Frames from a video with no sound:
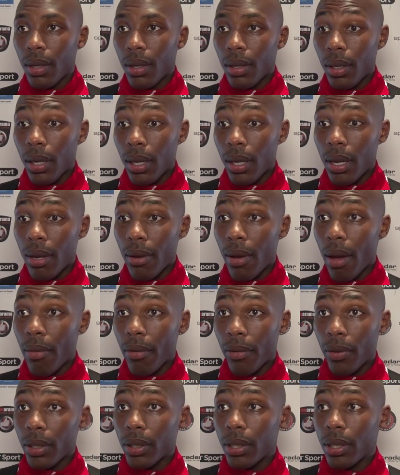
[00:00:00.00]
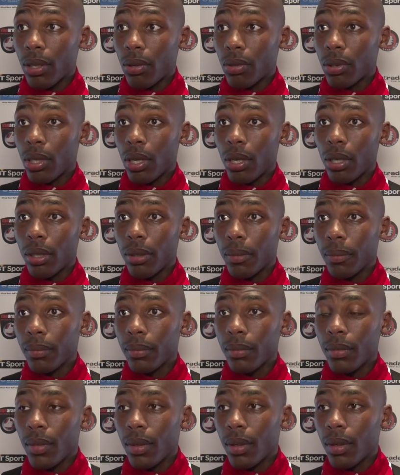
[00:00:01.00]
Yeah, everything's still tight.
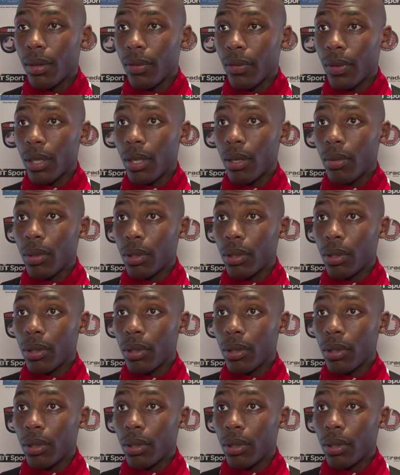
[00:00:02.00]
I think